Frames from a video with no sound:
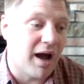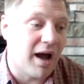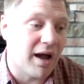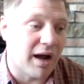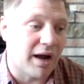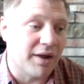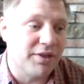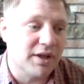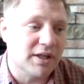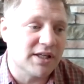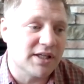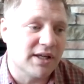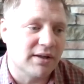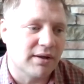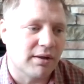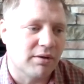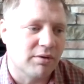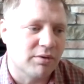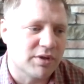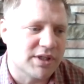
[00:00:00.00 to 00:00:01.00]
I think
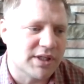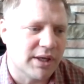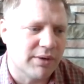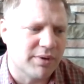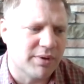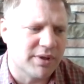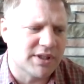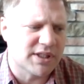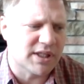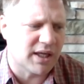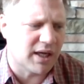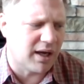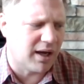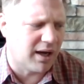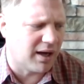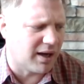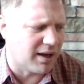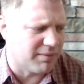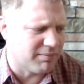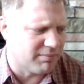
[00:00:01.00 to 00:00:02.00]
it was
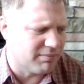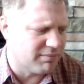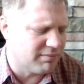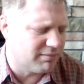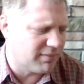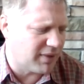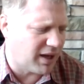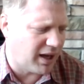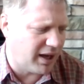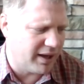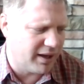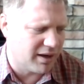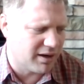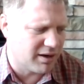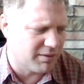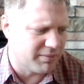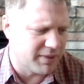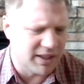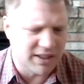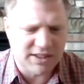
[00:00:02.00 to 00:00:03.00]
Hayek
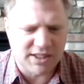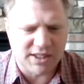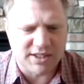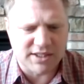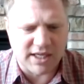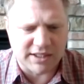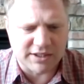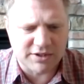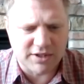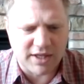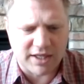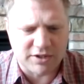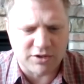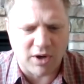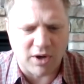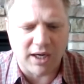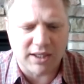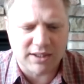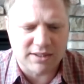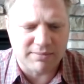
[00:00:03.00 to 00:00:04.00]
or Mises that
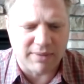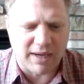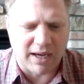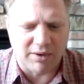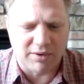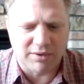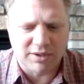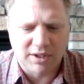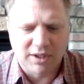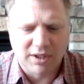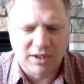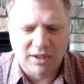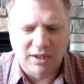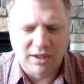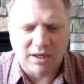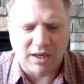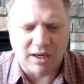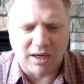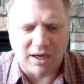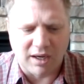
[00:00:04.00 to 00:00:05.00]
talked about
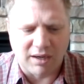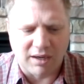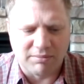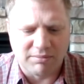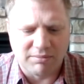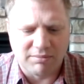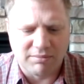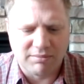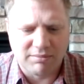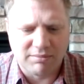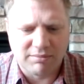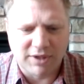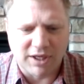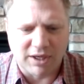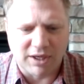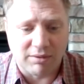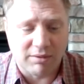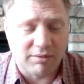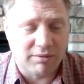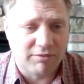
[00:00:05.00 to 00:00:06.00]

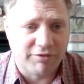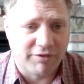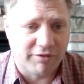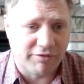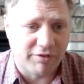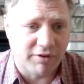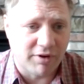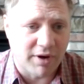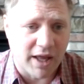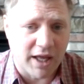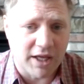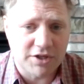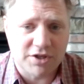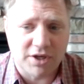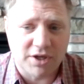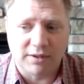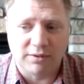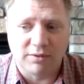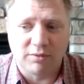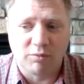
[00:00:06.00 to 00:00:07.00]
for a
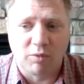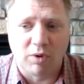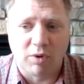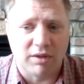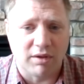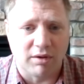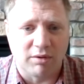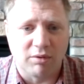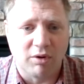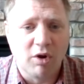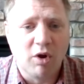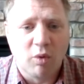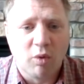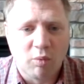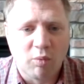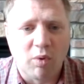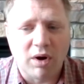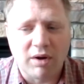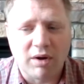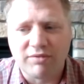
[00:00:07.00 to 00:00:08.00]
nation, one of
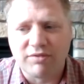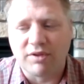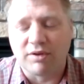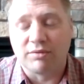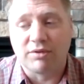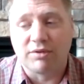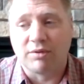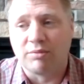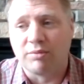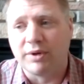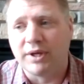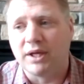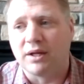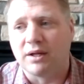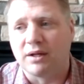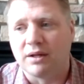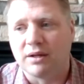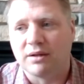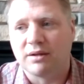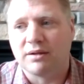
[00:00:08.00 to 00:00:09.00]
the
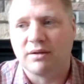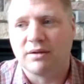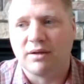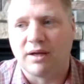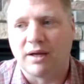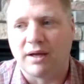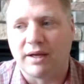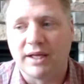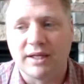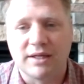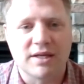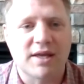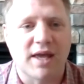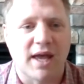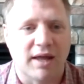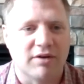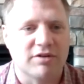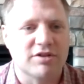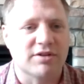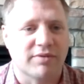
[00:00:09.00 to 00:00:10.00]
real
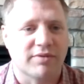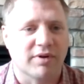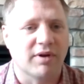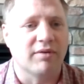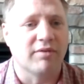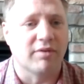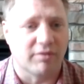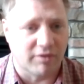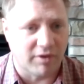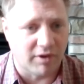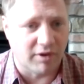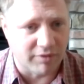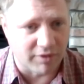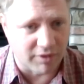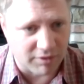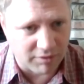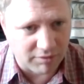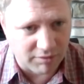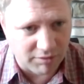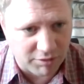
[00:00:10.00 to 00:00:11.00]
indicators of
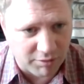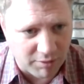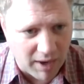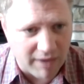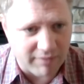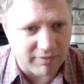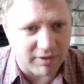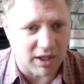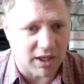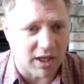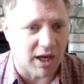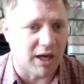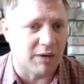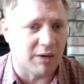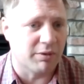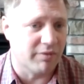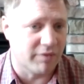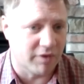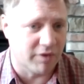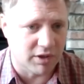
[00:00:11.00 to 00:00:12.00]
a thriving
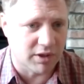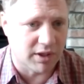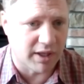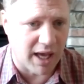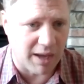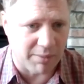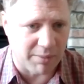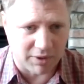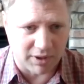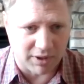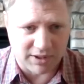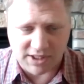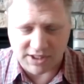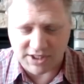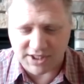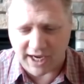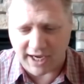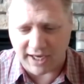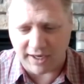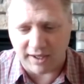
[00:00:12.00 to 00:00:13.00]
economy, of a good capitalist
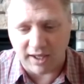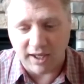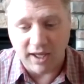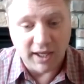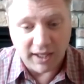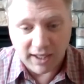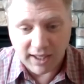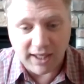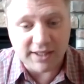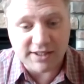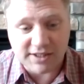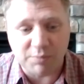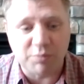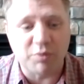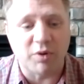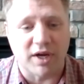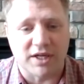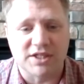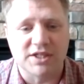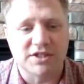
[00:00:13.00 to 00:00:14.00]
society, is the
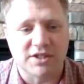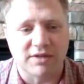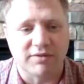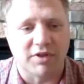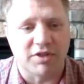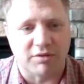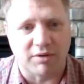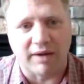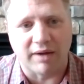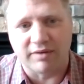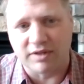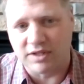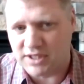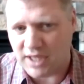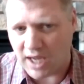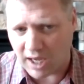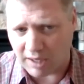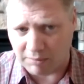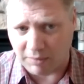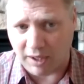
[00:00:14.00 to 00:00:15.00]
presence of a thriving
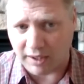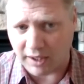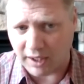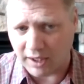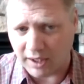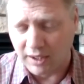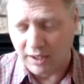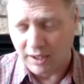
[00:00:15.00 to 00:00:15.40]
stock market.